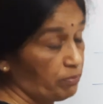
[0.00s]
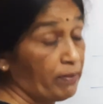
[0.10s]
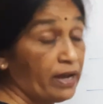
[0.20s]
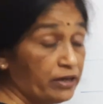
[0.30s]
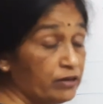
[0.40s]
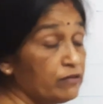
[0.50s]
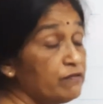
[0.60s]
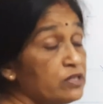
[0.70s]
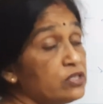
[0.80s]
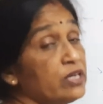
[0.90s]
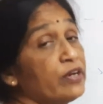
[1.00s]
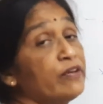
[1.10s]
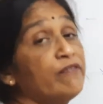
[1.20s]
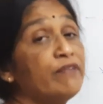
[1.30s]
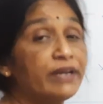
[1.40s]
pattern in which they are
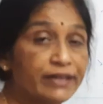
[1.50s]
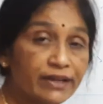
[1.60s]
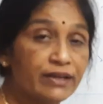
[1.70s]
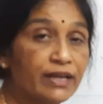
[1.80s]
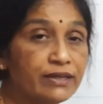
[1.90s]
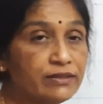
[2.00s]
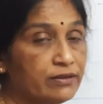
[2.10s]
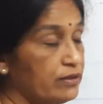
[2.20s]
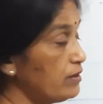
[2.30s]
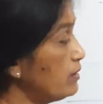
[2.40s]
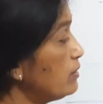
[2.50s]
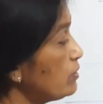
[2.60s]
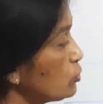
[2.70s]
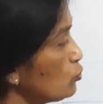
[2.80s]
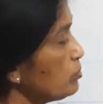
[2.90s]
reflecting light in
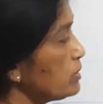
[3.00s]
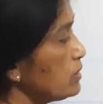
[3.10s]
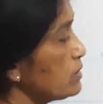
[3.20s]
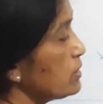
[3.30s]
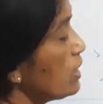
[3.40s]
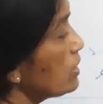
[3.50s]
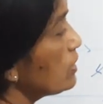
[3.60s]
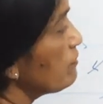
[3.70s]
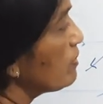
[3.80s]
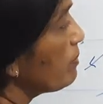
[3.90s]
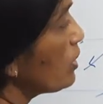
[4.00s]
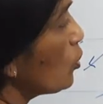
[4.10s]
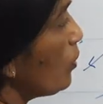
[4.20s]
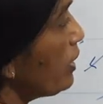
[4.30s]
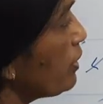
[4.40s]
the two mirrors, they will be
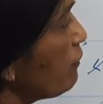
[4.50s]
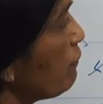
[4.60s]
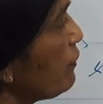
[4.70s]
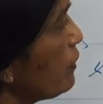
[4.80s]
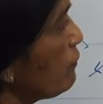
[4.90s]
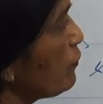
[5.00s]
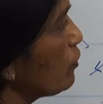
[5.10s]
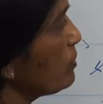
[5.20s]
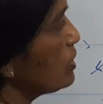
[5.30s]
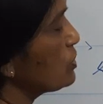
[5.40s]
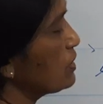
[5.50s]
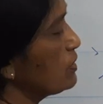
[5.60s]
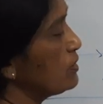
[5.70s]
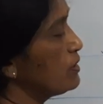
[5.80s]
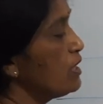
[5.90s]
quite different from each
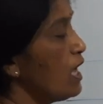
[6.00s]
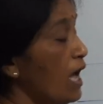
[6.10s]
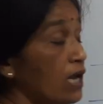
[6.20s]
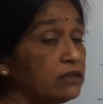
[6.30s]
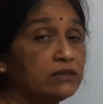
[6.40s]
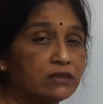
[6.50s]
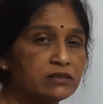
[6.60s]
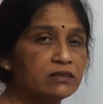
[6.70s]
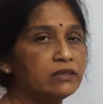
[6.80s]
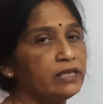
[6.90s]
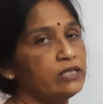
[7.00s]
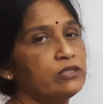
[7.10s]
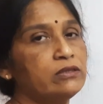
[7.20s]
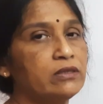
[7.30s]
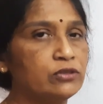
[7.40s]
other, and thus
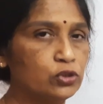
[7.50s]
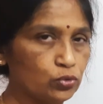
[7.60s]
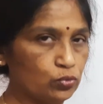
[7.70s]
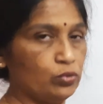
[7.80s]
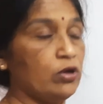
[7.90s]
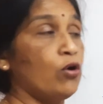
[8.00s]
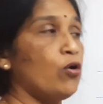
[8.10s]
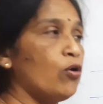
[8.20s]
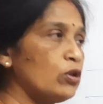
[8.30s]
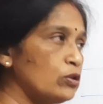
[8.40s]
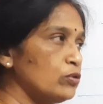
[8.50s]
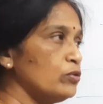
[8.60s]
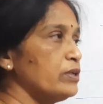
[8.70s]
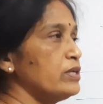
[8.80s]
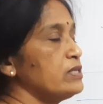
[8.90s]
the two,
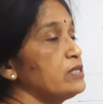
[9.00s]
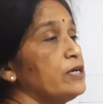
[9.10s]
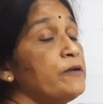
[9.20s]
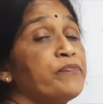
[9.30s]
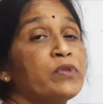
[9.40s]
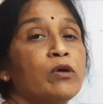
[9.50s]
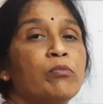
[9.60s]
although is a